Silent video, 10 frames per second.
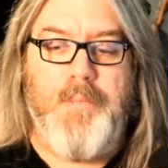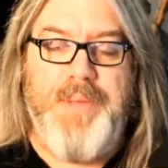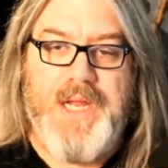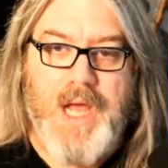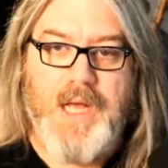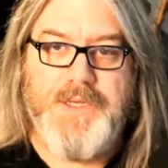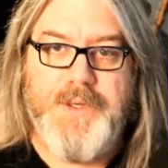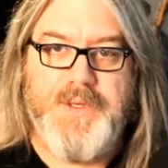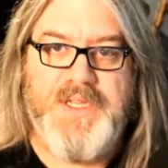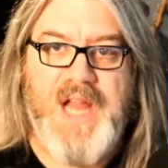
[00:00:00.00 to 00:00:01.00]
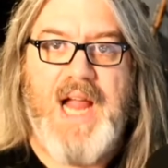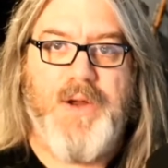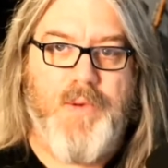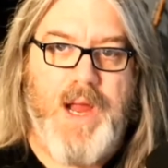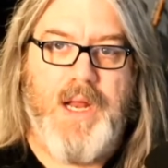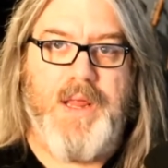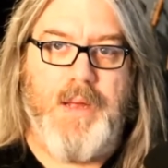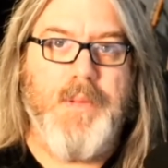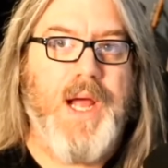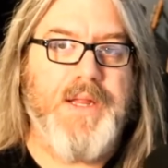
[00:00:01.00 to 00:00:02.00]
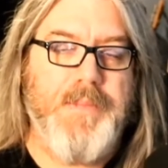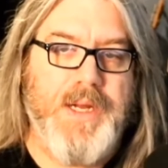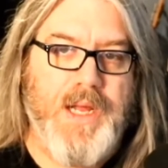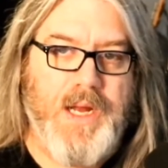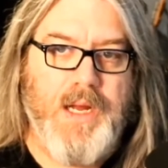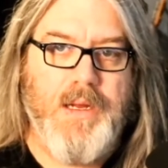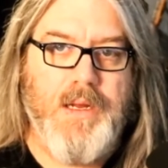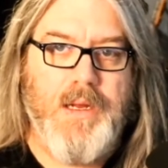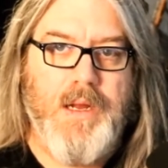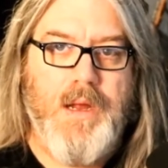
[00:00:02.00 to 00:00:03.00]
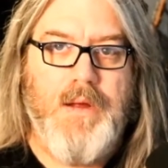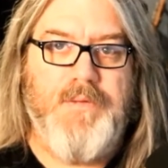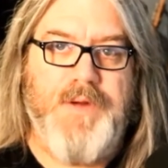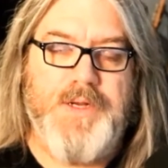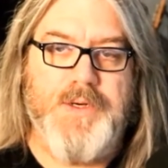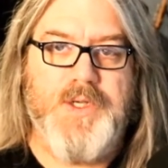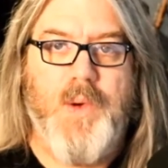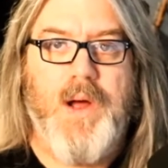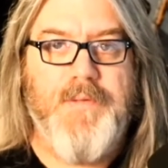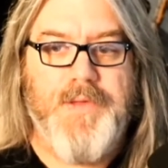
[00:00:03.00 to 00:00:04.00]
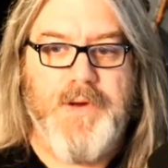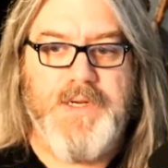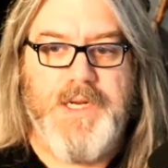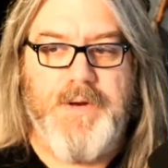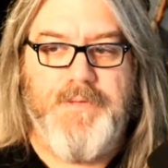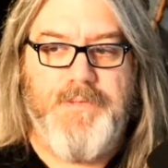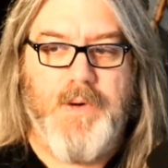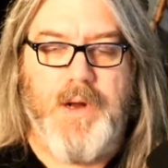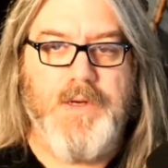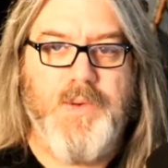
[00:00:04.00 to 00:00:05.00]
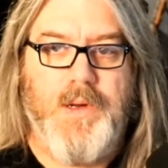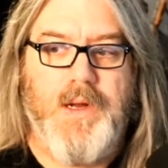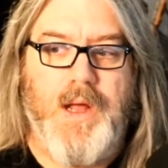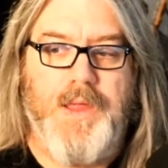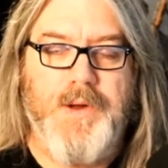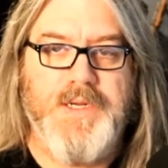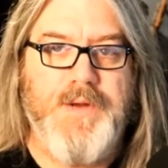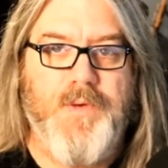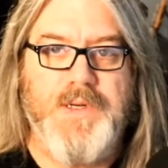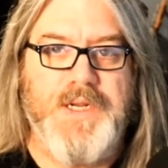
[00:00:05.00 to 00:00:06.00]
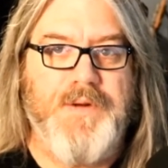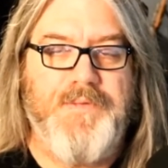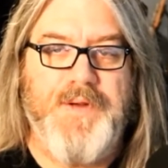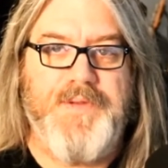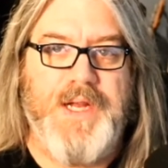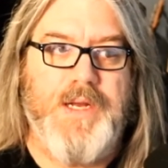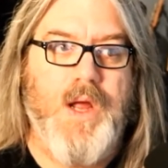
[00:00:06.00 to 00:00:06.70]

Because you stacked ranked them at the beginning, feature 12, 13 and 4, 12, uh, 13, 14 and 15